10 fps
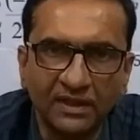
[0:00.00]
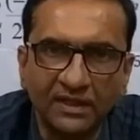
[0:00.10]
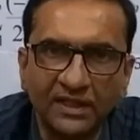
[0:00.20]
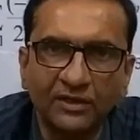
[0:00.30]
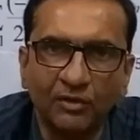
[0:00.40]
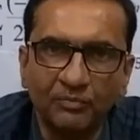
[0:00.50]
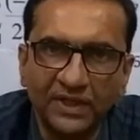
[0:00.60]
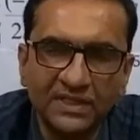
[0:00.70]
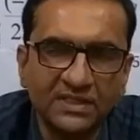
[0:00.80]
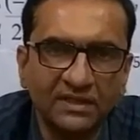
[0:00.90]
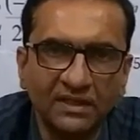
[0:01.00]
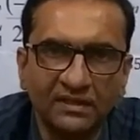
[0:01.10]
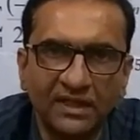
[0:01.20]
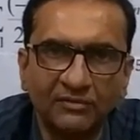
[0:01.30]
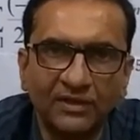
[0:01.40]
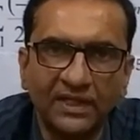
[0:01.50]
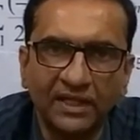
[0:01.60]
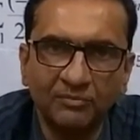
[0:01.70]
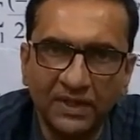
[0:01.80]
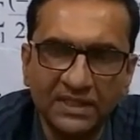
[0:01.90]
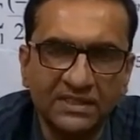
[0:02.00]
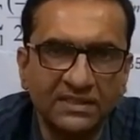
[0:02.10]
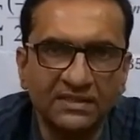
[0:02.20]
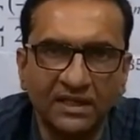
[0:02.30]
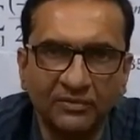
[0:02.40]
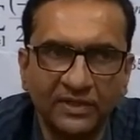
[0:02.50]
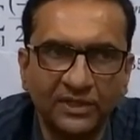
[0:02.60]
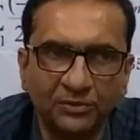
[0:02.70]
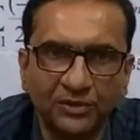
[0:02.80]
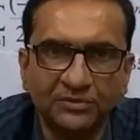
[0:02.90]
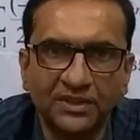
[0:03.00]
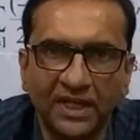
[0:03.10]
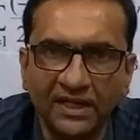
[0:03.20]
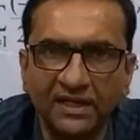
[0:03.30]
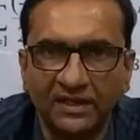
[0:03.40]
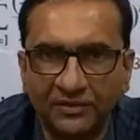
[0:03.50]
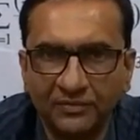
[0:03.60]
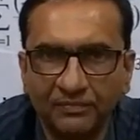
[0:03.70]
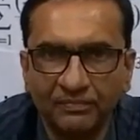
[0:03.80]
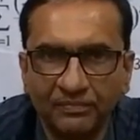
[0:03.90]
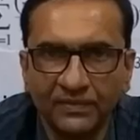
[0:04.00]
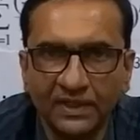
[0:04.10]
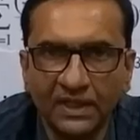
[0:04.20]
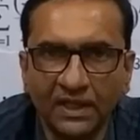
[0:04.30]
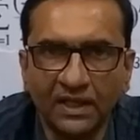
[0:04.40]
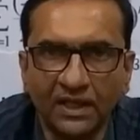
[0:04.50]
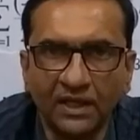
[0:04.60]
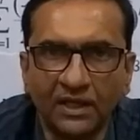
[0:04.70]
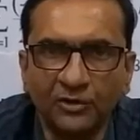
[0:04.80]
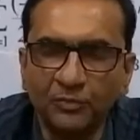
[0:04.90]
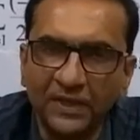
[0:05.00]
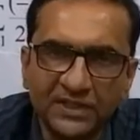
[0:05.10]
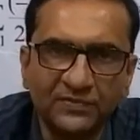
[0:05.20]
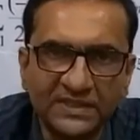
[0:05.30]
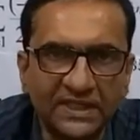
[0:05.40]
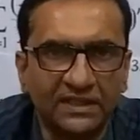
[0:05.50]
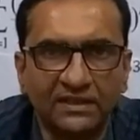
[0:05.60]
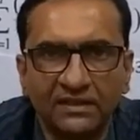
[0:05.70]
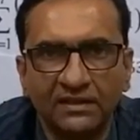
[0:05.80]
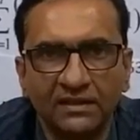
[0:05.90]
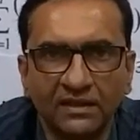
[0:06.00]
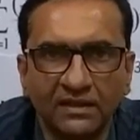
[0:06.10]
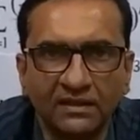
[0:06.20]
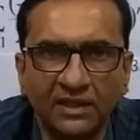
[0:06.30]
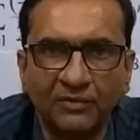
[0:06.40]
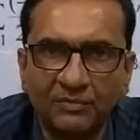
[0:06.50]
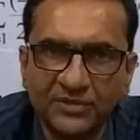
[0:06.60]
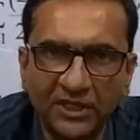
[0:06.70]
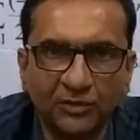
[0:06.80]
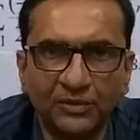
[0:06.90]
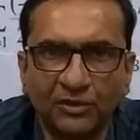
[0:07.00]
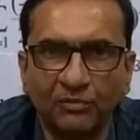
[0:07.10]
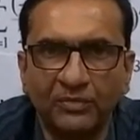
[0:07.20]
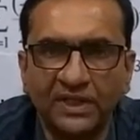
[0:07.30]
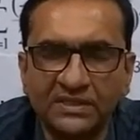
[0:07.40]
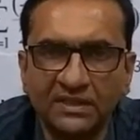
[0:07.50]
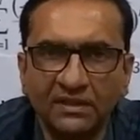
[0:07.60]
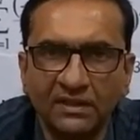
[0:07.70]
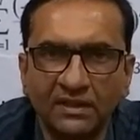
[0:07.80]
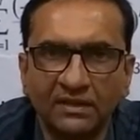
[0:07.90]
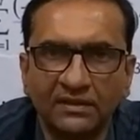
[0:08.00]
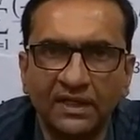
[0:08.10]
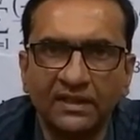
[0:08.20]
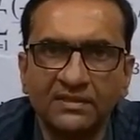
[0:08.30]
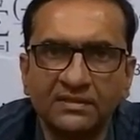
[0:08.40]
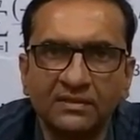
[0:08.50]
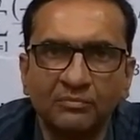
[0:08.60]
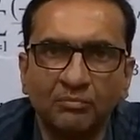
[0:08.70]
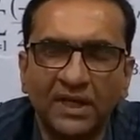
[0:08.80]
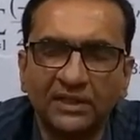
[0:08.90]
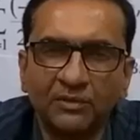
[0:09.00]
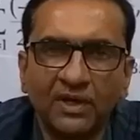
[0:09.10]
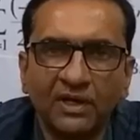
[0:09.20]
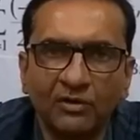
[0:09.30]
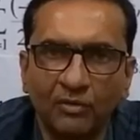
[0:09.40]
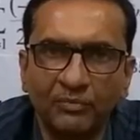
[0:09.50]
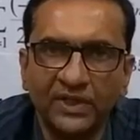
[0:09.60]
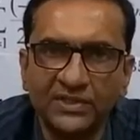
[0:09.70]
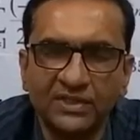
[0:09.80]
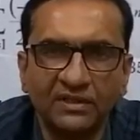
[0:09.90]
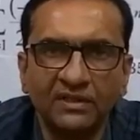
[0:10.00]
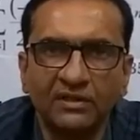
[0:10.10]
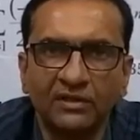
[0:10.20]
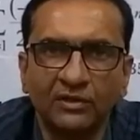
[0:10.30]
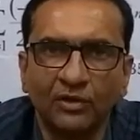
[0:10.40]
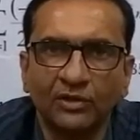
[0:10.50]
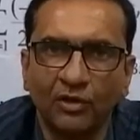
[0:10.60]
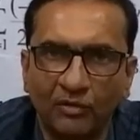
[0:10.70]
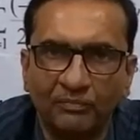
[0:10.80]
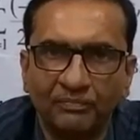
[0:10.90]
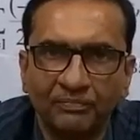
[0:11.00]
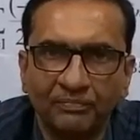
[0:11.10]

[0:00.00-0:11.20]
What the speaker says: in the competition that will take place in January 2019, you please visit the website of the competition, that is madhavacompetition.com.